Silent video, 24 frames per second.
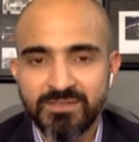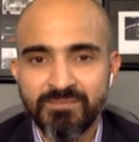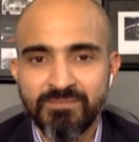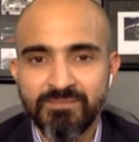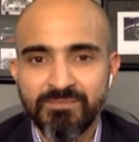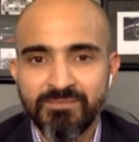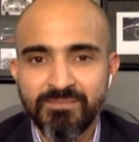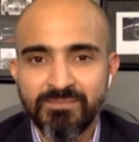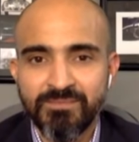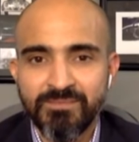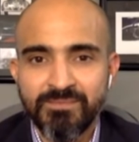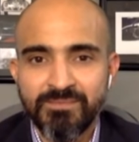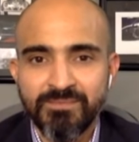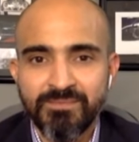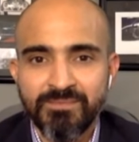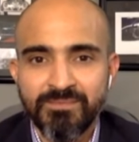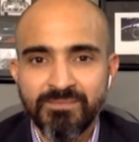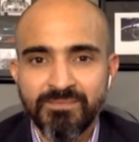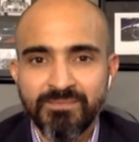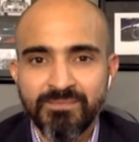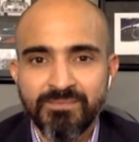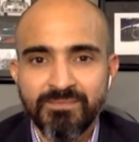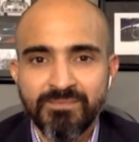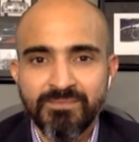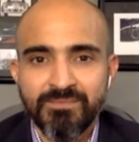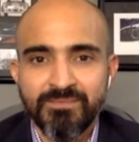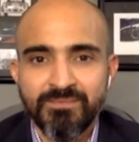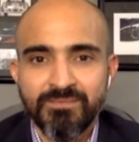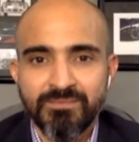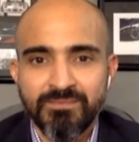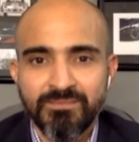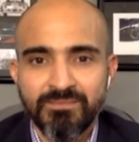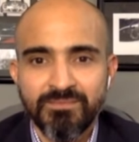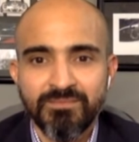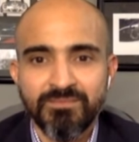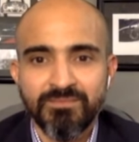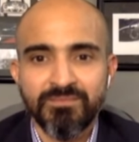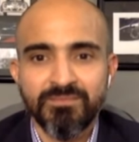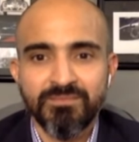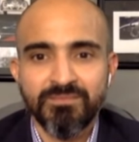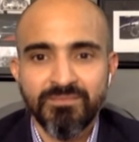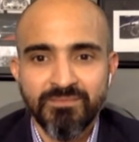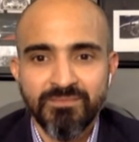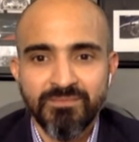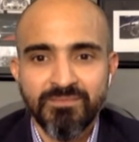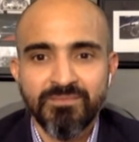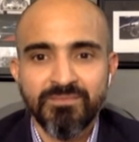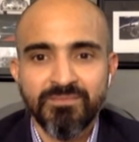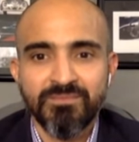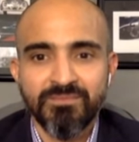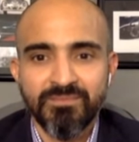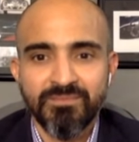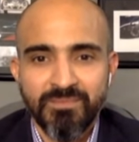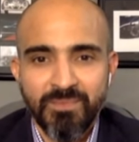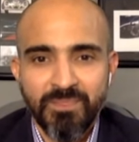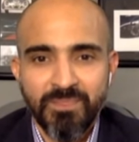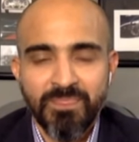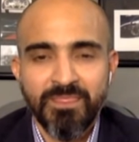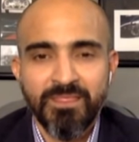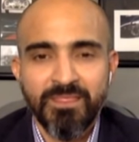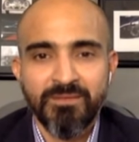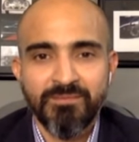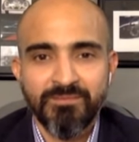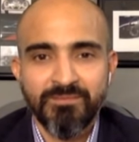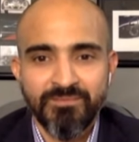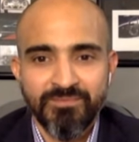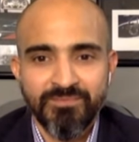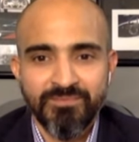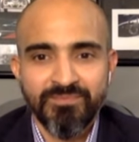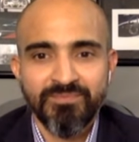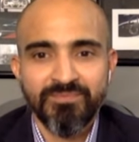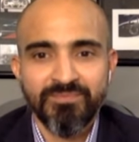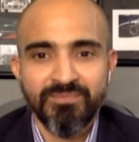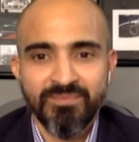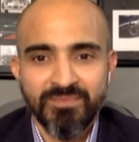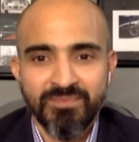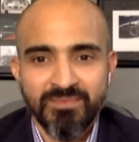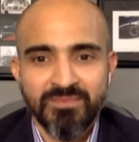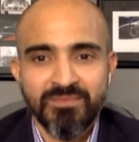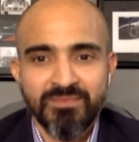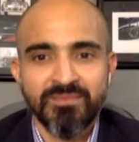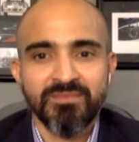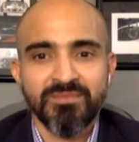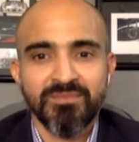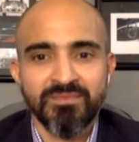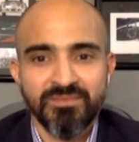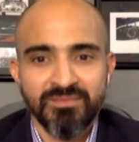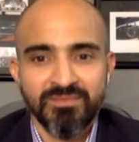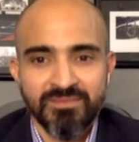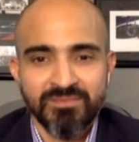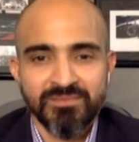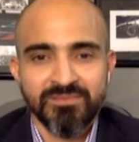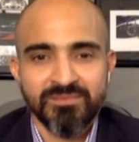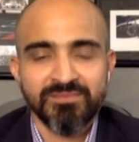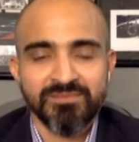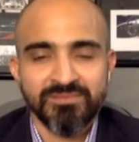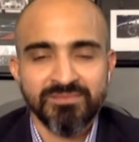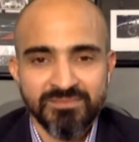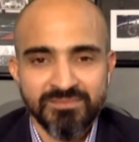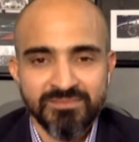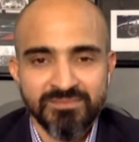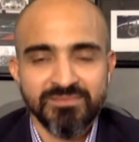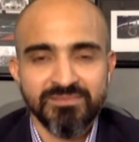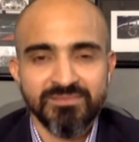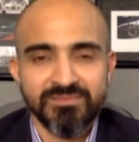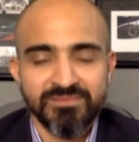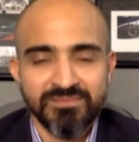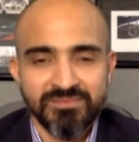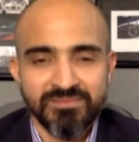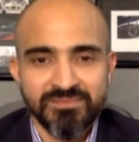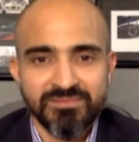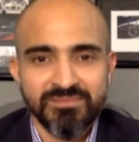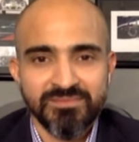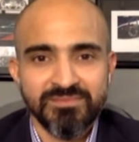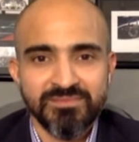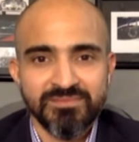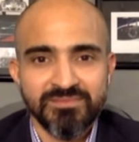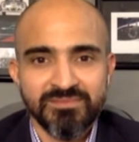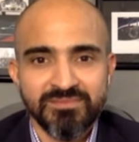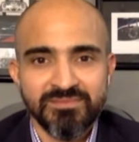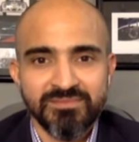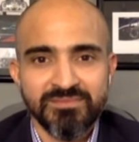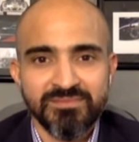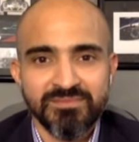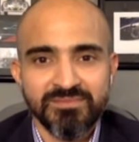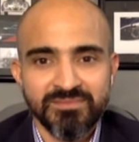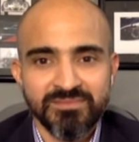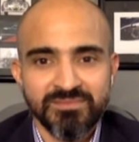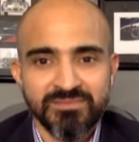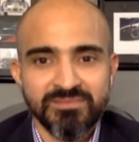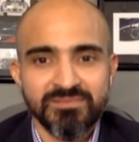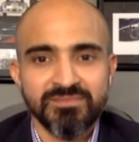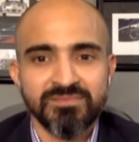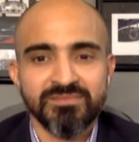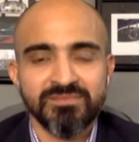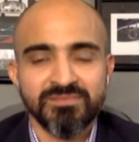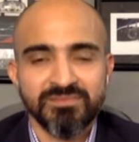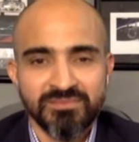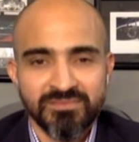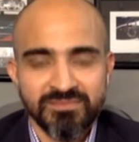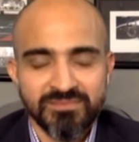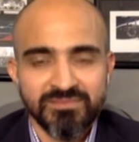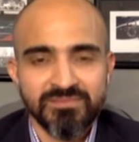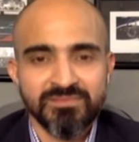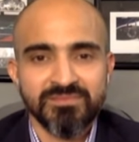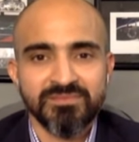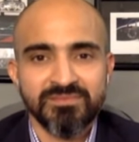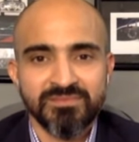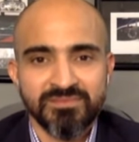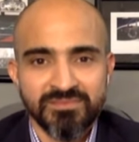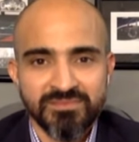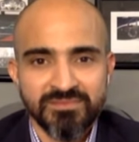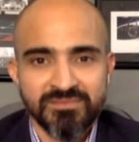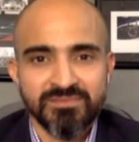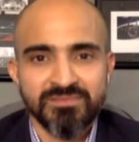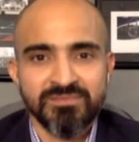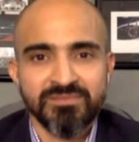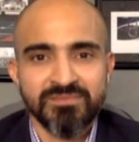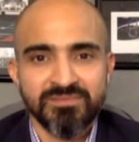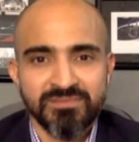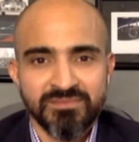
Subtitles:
No words are spoken by the person on screen.